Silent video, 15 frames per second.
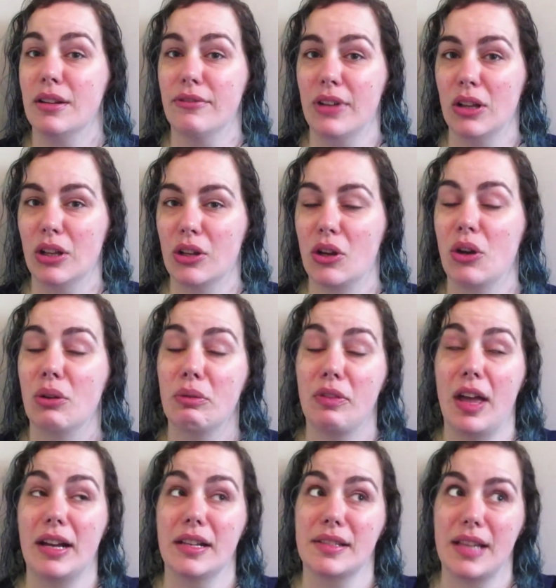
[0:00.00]
novella
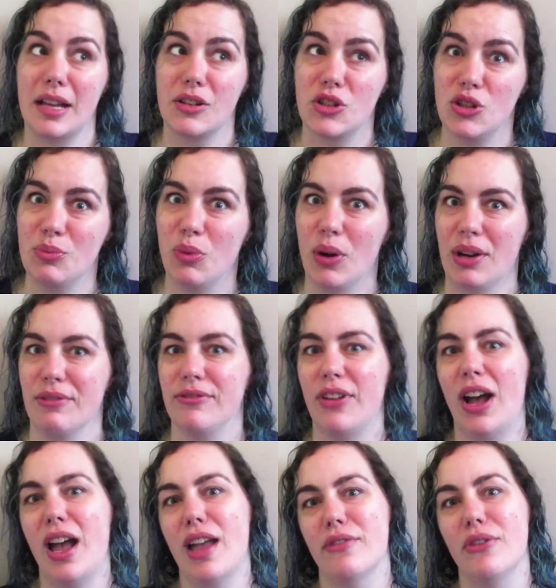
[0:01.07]
that is at two point
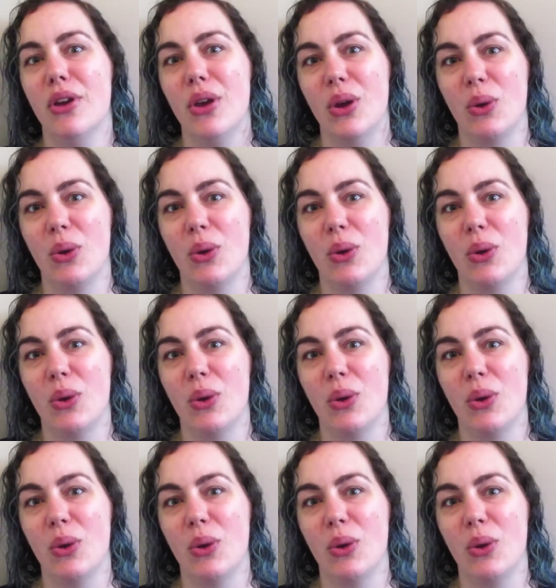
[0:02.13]
five,